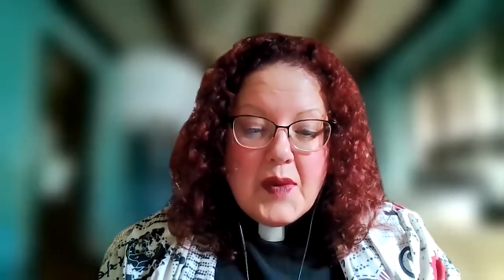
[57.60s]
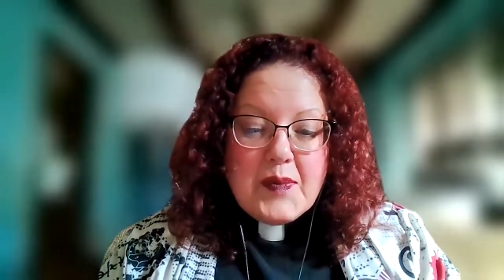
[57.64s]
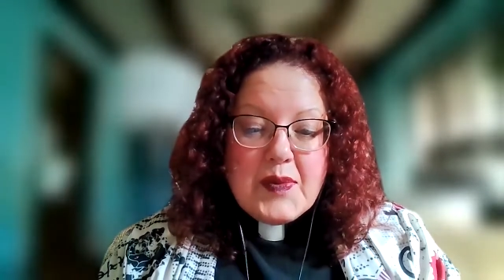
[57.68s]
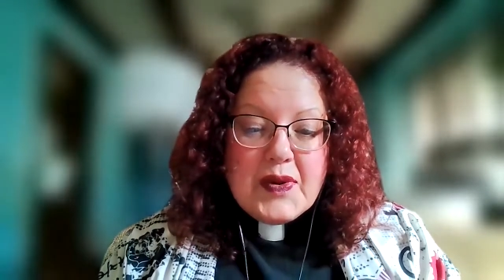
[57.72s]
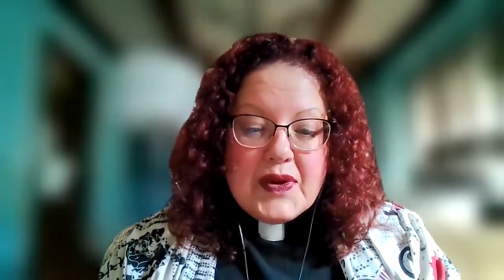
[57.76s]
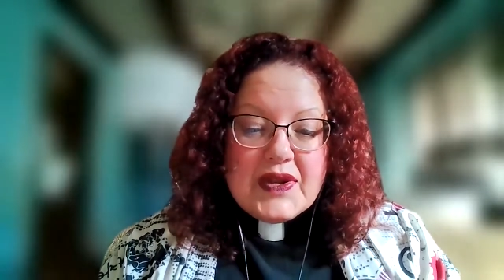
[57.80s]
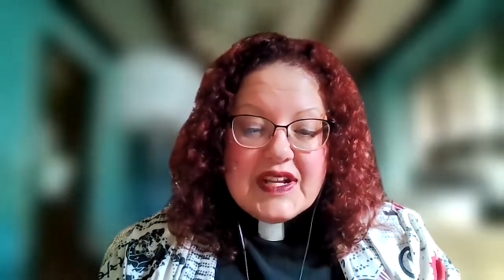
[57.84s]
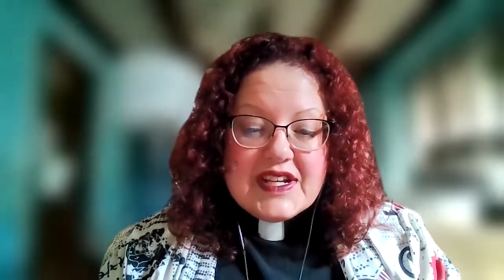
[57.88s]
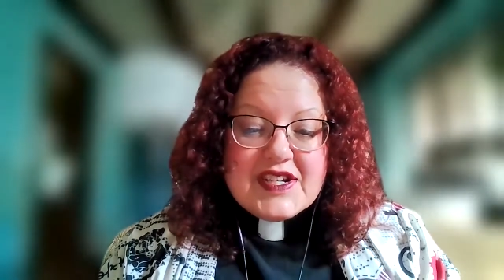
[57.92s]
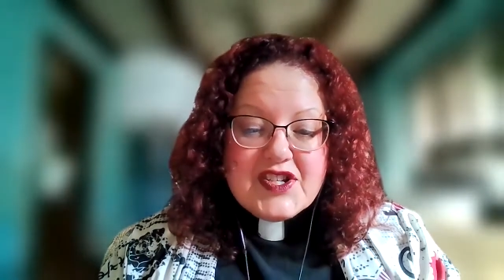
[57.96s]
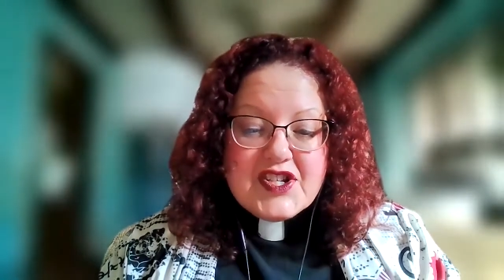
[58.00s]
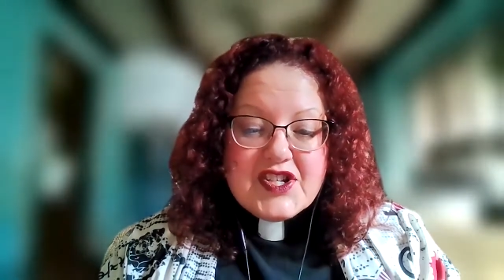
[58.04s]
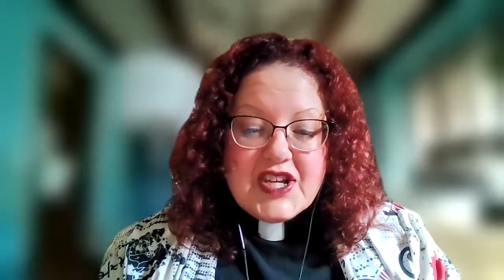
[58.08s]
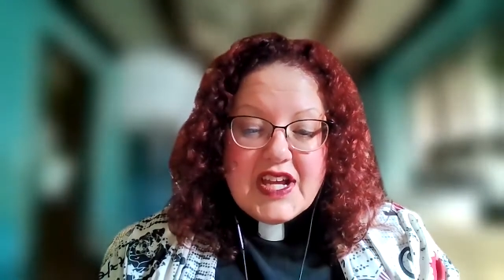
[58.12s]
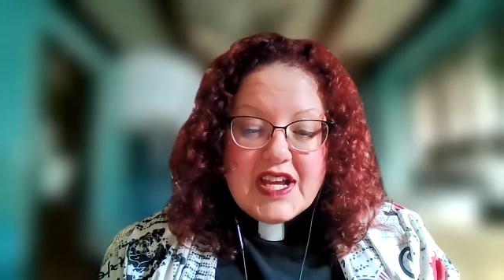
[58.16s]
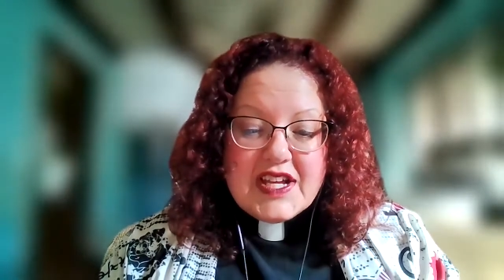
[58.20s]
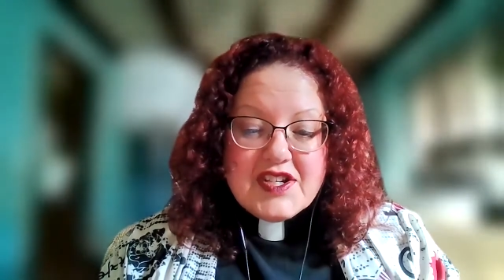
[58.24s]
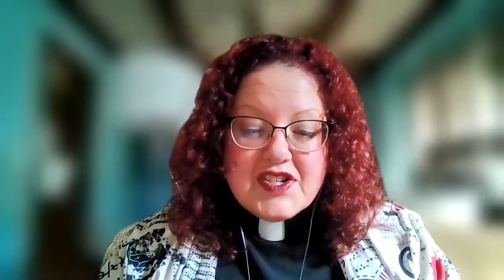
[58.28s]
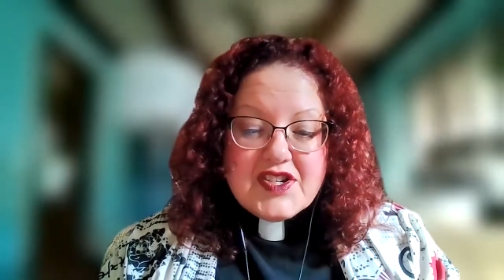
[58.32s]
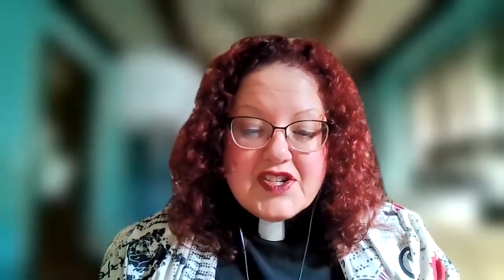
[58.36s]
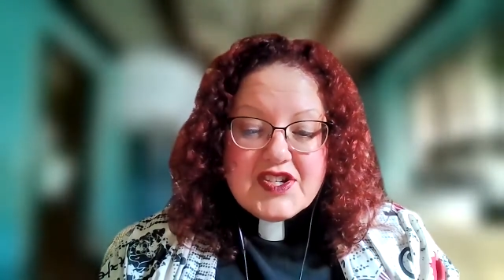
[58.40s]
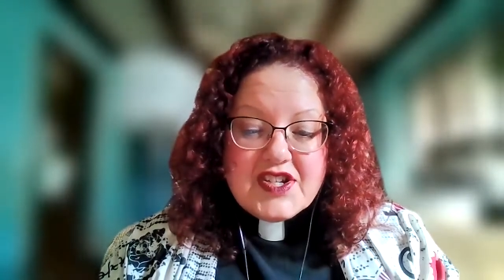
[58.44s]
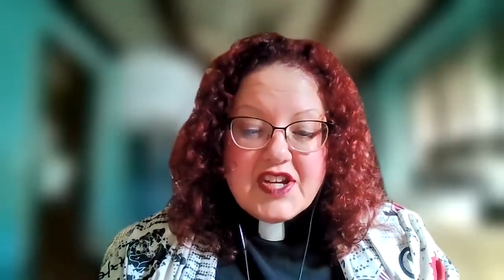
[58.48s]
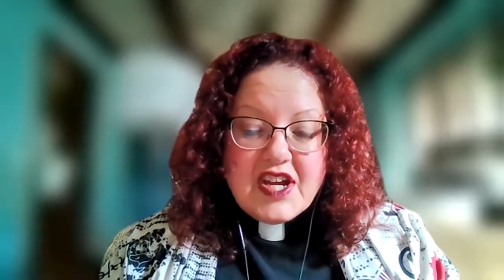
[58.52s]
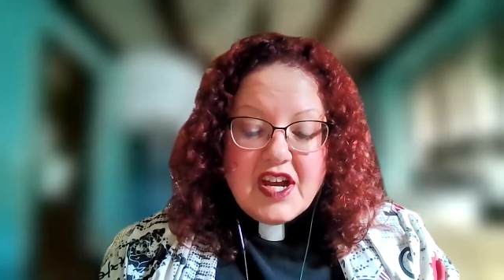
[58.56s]
Put a
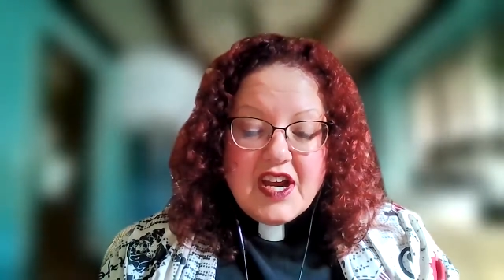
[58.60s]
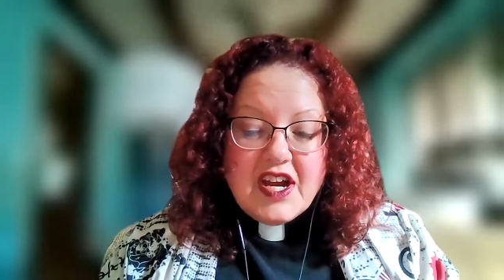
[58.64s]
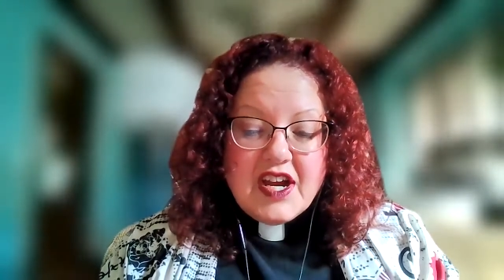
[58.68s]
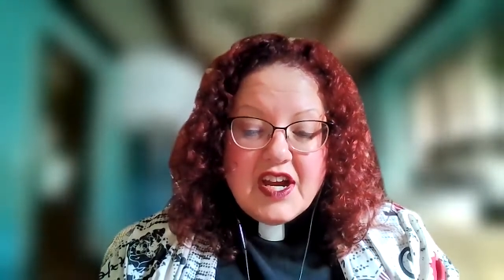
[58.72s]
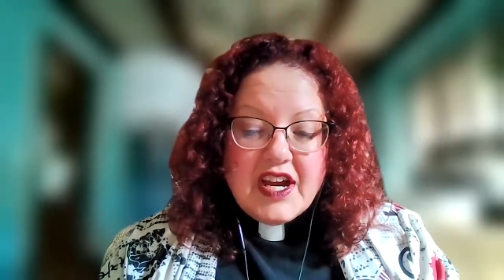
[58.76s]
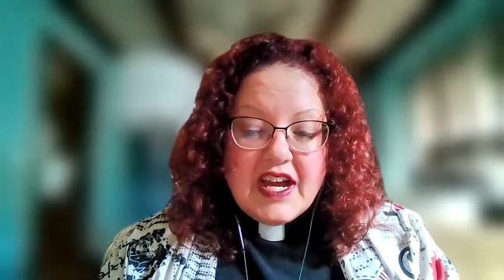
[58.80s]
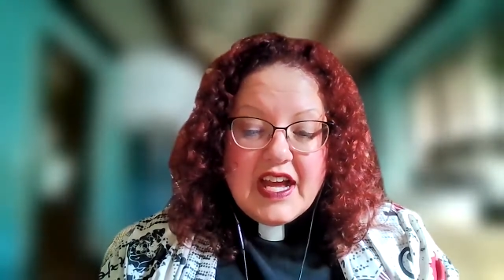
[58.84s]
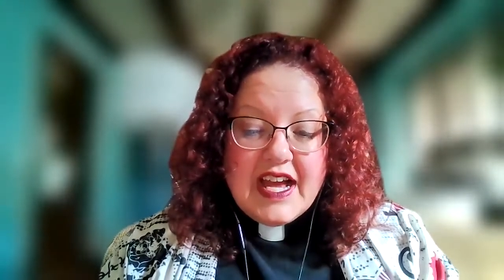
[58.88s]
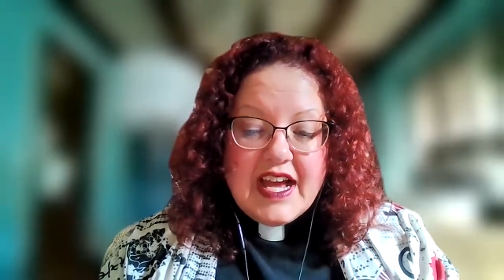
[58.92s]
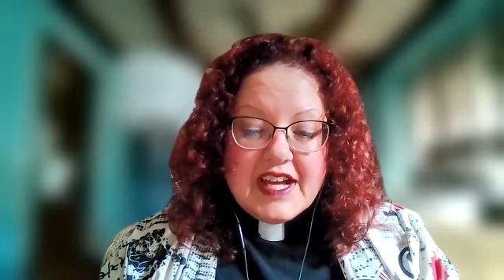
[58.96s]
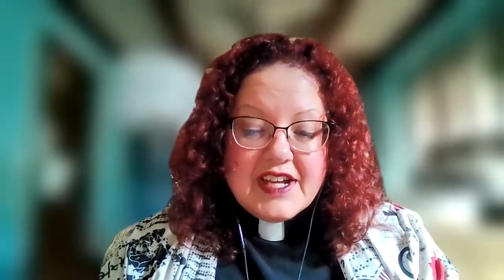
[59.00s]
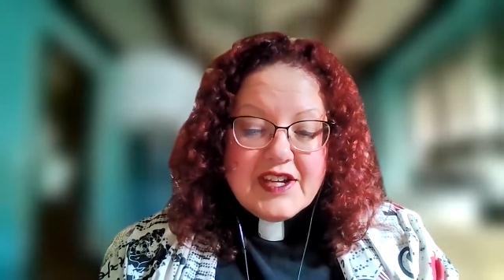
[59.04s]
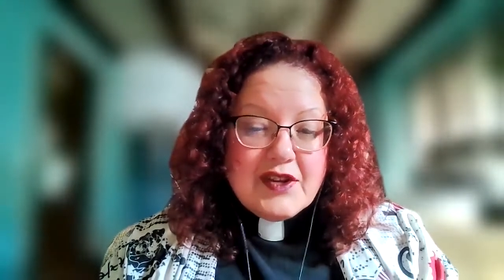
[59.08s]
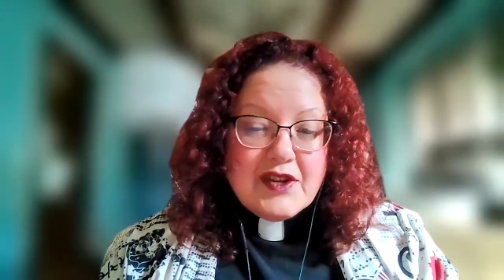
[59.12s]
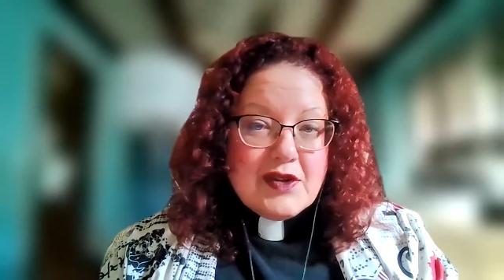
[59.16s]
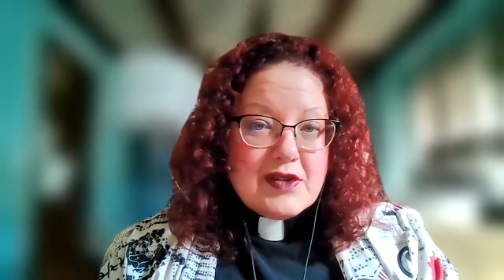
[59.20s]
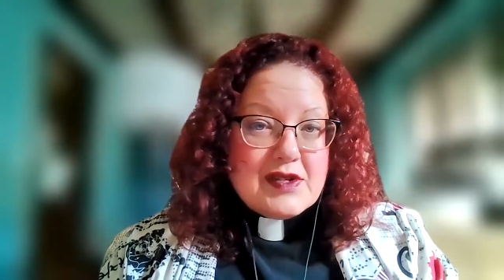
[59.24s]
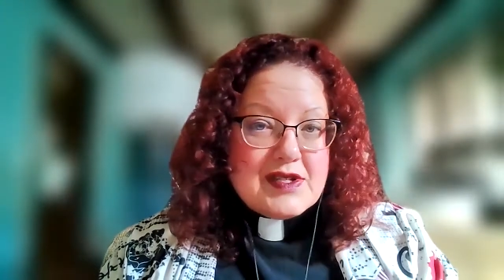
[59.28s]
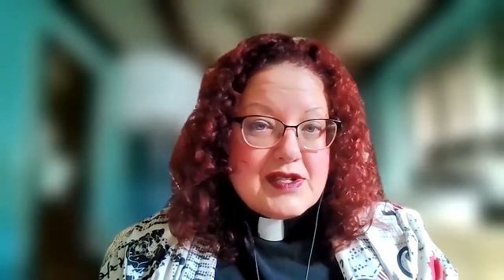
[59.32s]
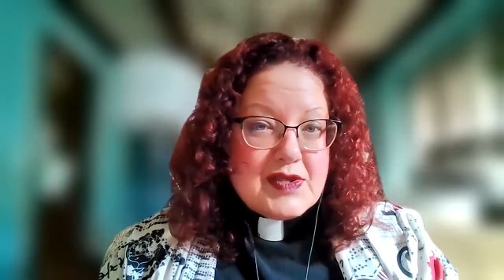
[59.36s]
change jar at your